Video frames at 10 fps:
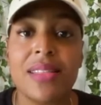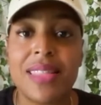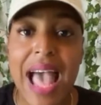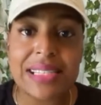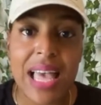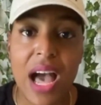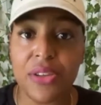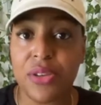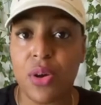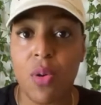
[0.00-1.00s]
That's
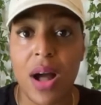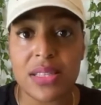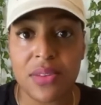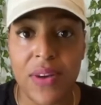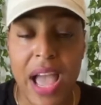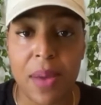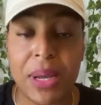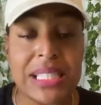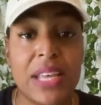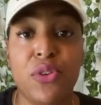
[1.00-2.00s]
how you quantify it.
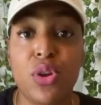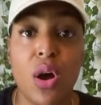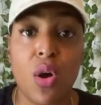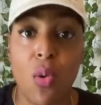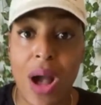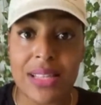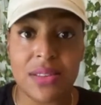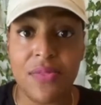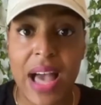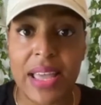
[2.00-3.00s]
Because if you don't
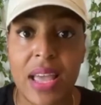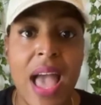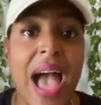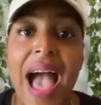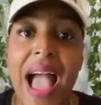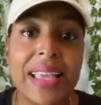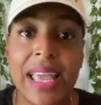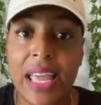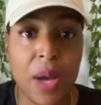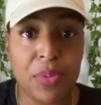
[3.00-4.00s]
quantify it, I
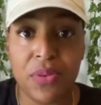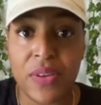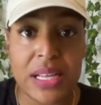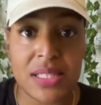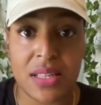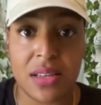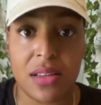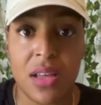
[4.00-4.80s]
can't help you fix it.